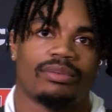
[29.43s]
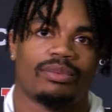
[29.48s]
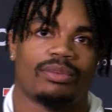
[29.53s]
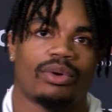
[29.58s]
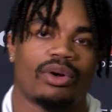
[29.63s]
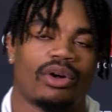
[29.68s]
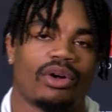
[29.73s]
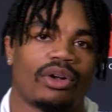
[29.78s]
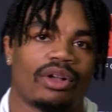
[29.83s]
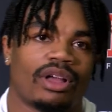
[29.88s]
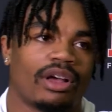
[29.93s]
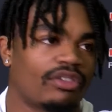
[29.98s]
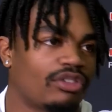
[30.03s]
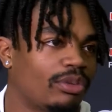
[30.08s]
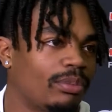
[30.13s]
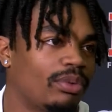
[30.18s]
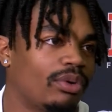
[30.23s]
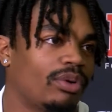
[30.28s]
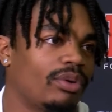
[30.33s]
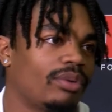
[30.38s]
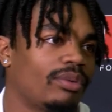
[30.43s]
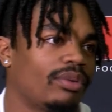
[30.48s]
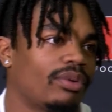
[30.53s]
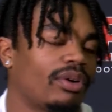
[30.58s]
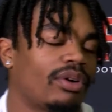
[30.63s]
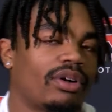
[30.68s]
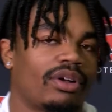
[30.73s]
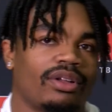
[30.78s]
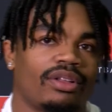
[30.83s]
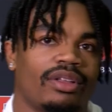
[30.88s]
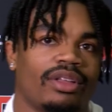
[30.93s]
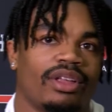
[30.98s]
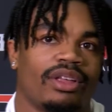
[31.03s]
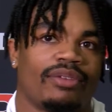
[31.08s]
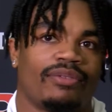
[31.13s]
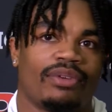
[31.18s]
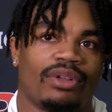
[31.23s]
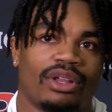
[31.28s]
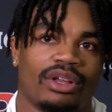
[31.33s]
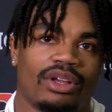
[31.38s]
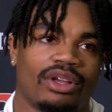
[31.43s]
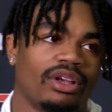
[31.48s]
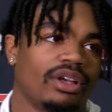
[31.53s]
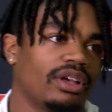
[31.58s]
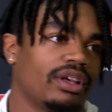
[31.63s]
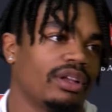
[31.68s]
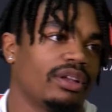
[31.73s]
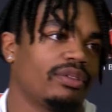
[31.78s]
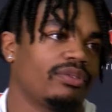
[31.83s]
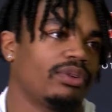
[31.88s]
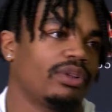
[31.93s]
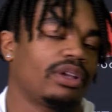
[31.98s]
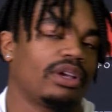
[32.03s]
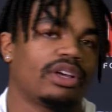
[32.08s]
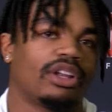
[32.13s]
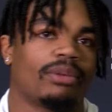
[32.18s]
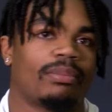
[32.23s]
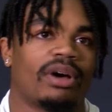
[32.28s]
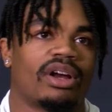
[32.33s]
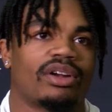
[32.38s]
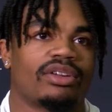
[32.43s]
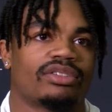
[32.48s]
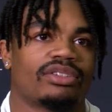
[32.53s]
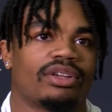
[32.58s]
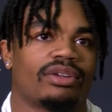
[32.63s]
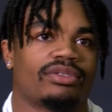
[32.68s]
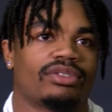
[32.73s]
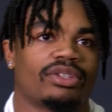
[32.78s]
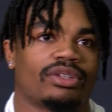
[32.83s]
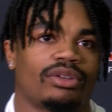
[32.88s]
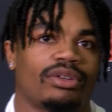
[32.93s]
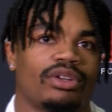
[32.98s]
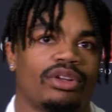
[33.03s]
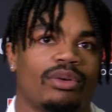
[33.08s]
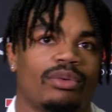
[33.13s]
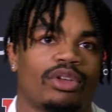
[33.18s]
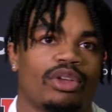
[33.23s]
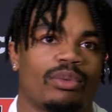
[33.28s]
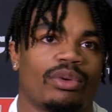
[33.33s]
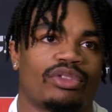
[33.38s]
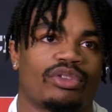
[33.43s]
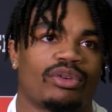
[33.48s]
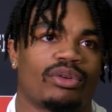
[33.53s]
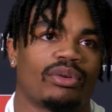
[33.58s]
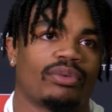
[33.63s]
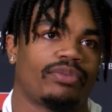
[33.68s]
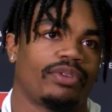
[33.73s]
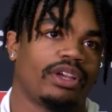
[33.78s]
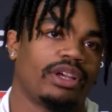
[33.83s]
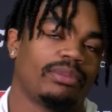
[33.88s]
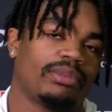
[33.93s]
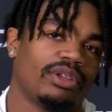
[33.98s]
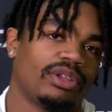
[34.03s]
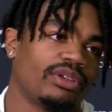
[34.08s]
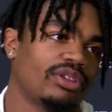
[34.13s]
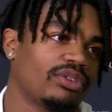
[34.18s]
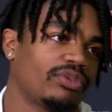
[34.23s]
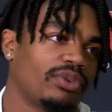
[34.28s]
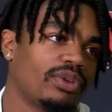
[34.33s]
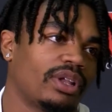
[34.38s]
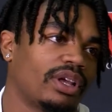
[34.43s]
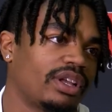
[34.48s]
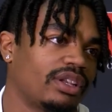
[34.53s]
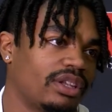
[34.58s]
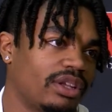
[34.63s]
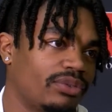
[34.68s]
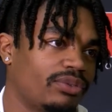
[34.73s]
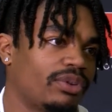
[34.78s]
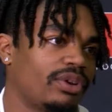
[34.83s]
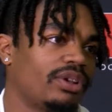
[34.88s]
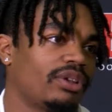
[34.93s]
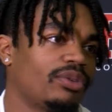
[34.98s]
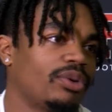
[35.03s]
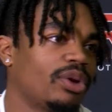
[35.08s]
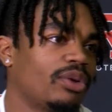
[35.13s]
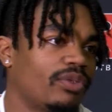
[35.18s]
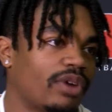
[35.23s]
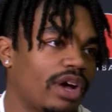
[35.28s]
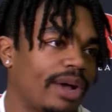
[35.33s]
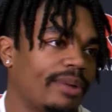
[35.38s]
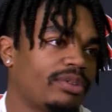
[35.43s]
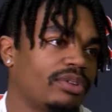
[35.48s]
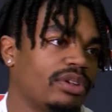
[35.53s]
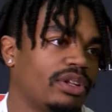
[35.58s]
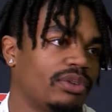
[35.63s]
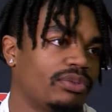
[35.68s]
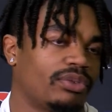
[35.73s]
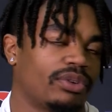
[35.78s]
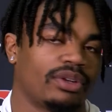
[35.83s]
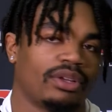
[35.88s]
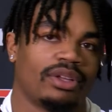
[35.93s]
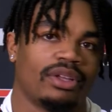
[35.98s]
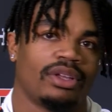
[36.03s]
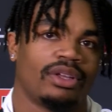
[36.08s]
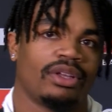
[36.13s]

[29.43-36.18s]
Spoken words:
We're all comfortable. We're all feeling good about ourselves. So, you know, when you're with your own family, you just feel like different. You feel the vibes are different.